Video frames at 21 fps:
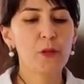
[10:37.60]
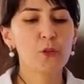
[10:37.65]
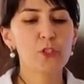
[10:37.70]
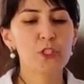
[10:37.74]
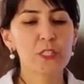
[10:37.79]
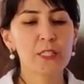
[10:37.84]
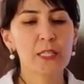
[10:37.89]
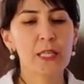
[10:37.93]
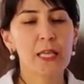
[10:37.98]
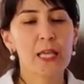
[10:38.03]

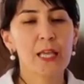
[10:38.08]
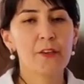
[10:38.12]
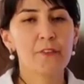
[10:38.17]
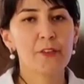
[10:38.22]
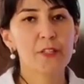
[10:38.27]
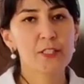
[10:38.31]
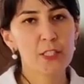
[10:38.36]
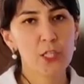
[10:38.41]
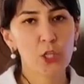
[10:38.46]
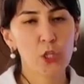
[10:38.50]
the
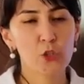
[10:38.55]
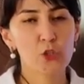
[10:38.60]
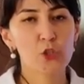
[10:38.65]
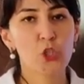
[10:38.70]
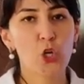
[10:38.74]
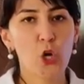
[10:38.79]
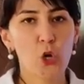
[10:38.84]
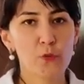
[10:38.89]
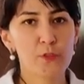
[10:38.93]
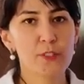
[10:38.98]

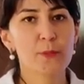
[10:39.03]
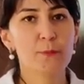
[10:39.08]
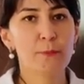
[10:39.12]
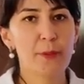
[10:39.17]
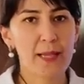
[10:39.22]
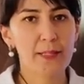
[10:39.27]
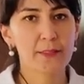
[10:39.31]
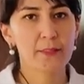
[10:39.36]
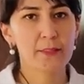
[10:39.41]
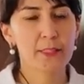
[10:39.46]
physiology of the
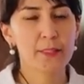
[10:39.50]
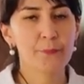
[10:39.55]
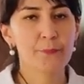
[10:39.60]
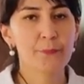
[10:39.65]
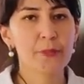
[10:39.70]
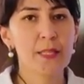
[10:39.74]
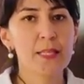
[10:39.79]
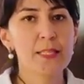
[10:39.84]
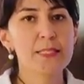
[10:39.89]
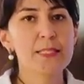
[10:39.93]
bacteria.
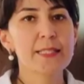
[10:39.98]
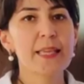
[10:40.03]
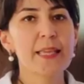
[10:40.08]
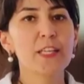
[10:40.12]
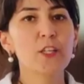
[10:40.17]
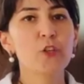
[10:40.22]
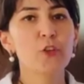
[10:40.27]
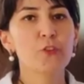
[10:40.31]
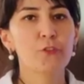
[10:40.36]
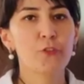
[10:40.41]

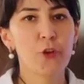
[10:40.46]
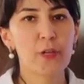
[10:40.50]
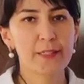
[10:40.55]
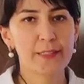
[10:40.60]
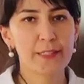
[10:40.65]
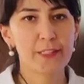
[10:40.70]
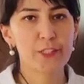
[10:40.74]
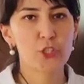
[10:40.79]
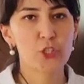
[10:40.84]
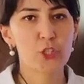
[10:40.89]
Thank you for
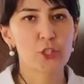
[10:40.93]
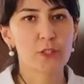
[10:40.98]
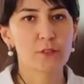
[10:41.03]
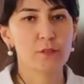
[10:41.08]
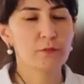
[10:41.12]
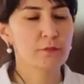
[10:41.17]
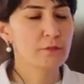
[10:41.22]
attention.